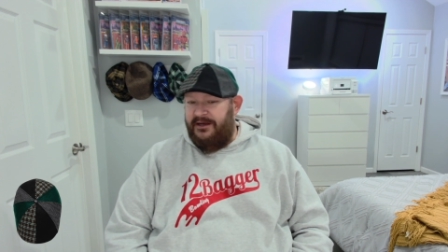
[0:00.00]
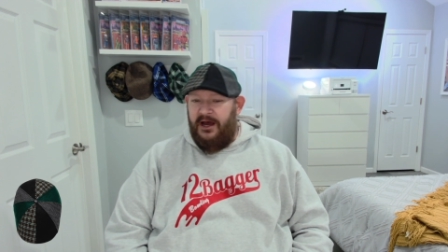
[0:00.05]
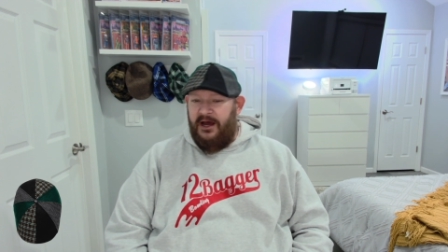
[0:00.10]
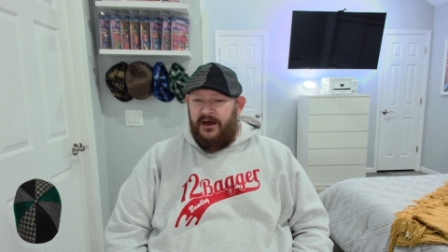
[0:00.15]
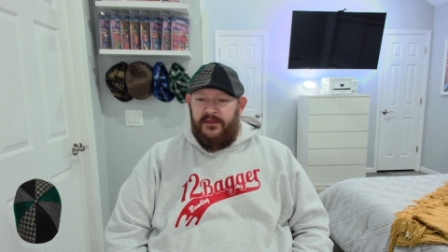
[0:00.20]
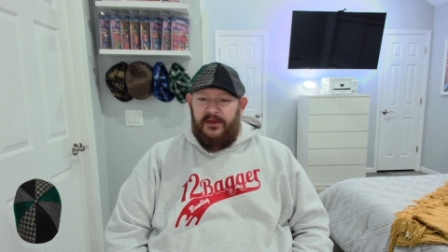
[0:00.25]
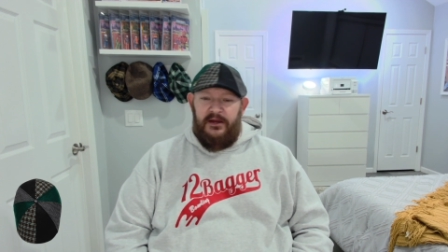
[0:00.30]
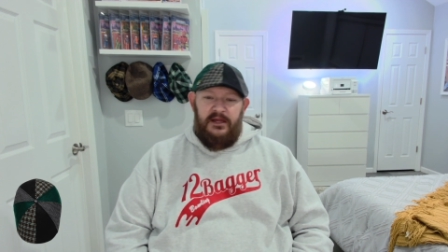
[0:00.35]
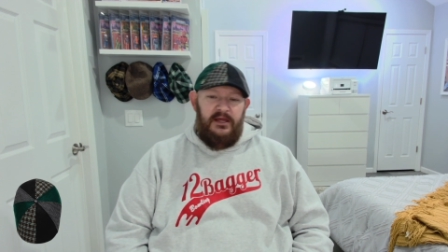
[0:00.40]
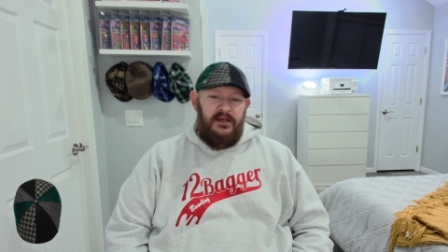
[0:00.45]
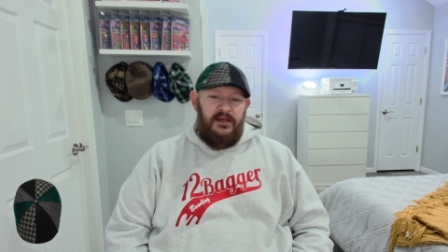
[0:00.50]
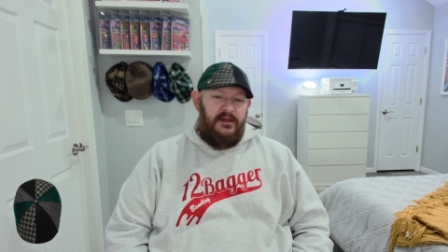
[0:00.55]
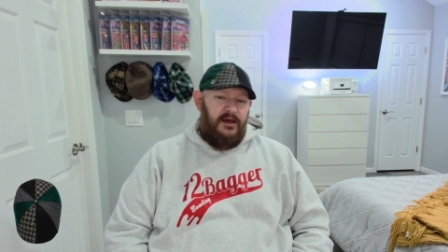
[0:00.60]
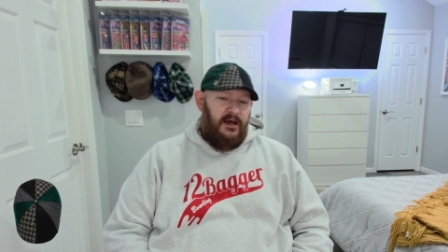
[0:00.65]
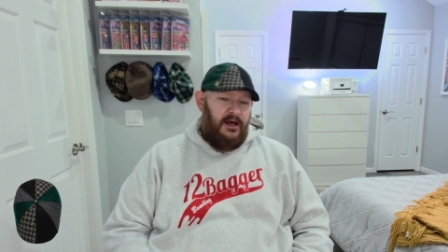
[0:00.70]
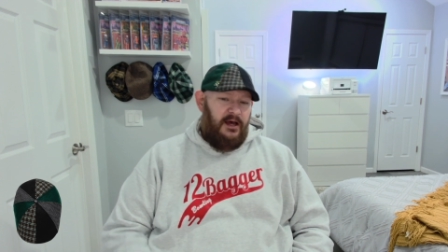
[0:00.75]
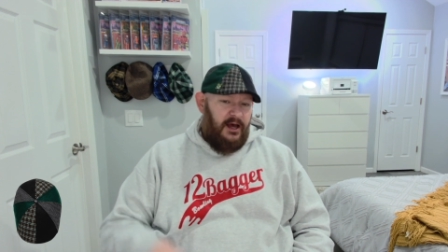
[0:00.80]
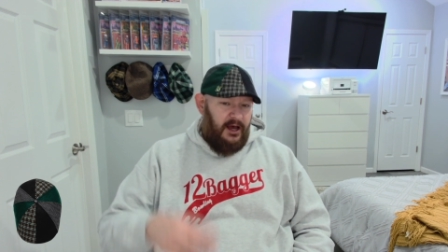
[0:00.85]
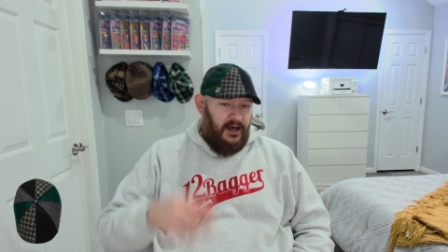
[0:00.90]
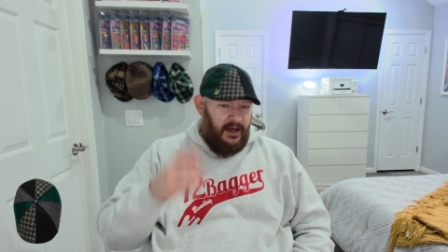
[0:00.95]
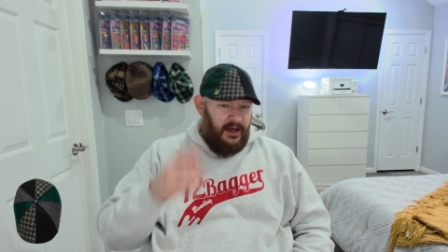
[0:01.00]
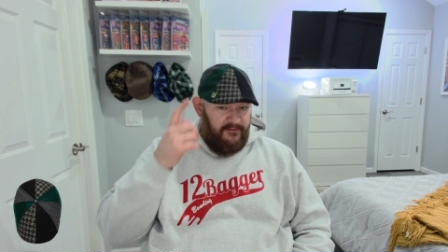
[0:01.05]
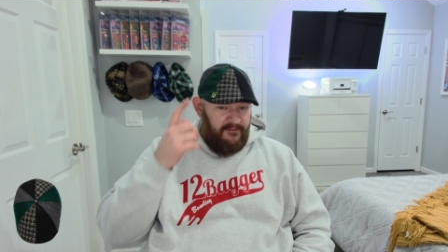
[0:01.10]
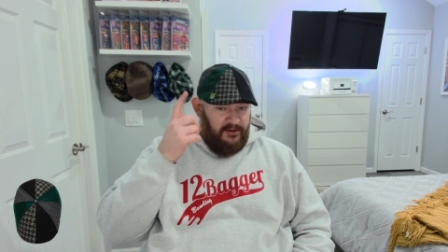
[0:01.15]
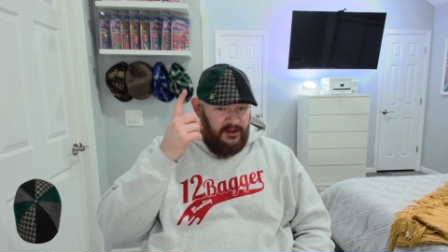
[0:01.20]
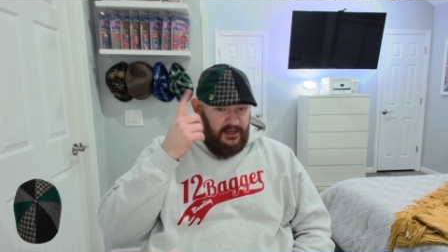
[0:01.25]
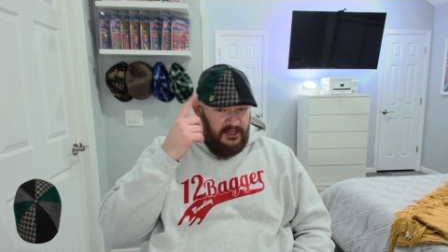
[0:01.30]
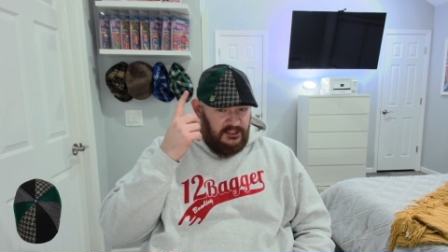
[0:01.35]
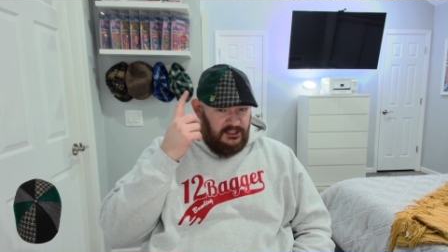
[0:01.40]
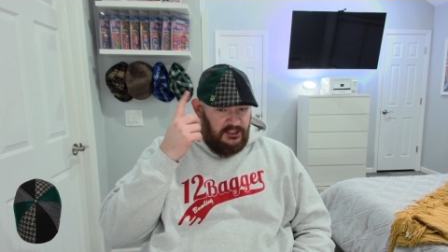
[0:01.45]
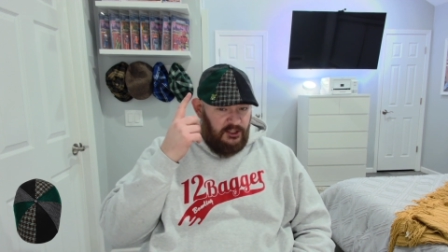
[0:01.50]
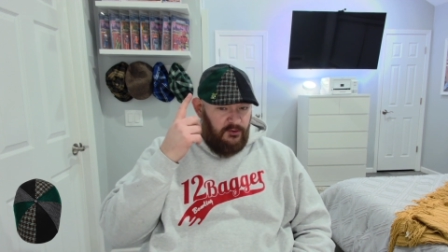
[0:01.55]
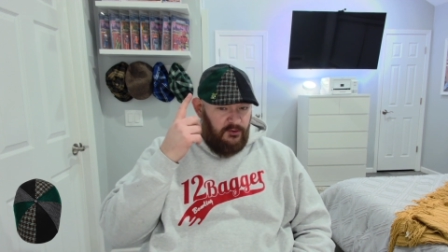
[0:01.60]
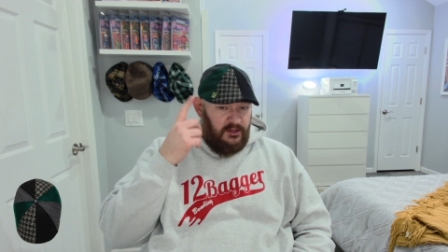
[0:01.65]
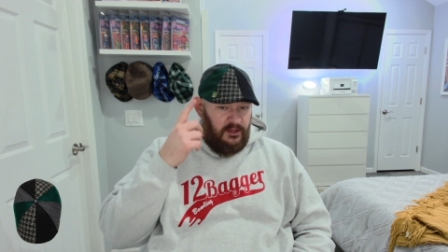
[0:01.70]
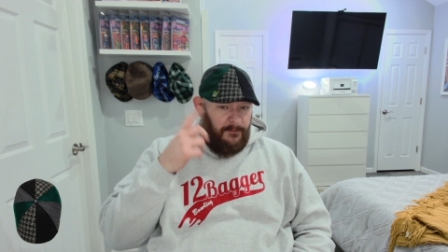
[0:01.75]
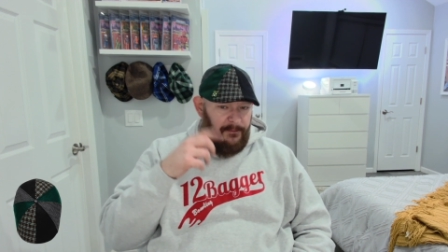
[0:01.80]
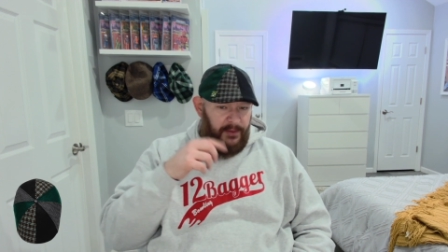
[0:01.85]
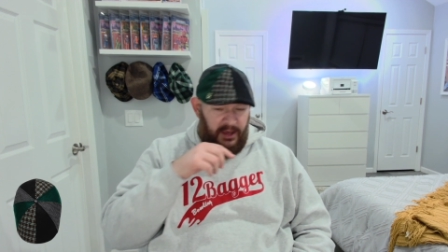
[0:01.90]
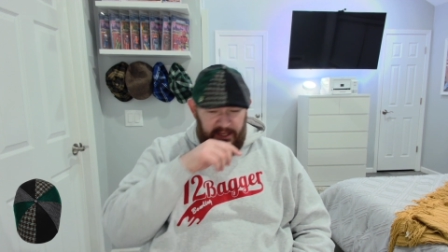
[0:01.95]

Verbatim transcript: Now they did uh, have an issue with the